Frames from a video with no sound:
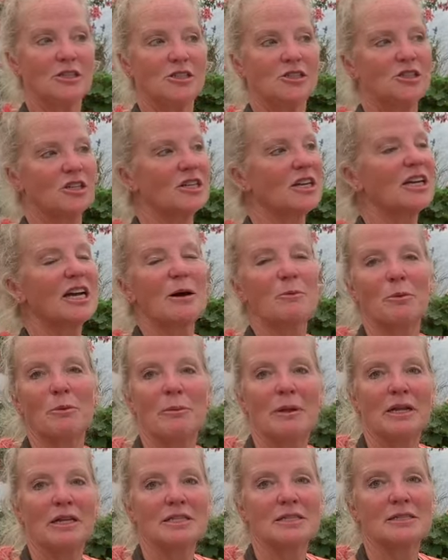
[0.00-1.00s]
took a couple
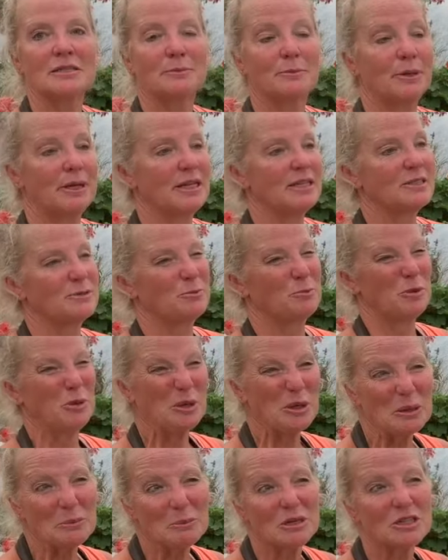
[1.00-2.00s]
minutes, but it's
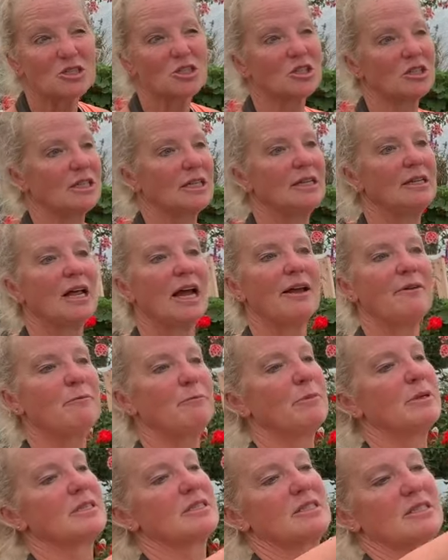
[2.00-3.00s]
pretty much clean. I've
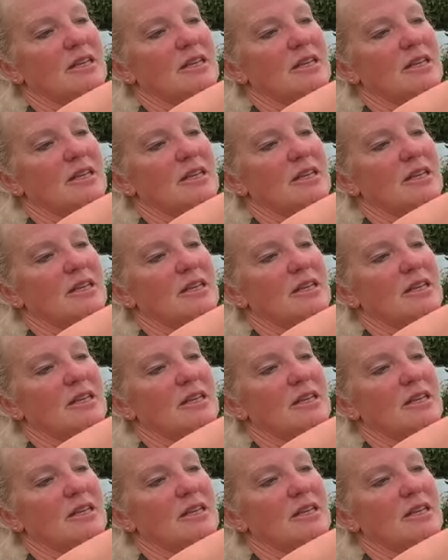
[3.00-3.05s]
missed